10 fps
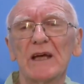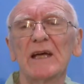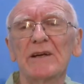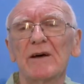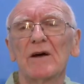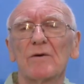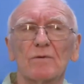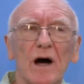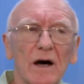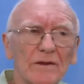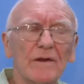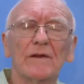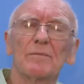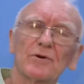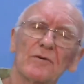need rather
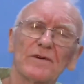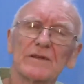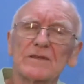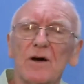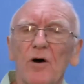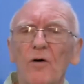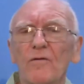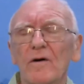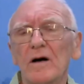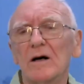than the profits of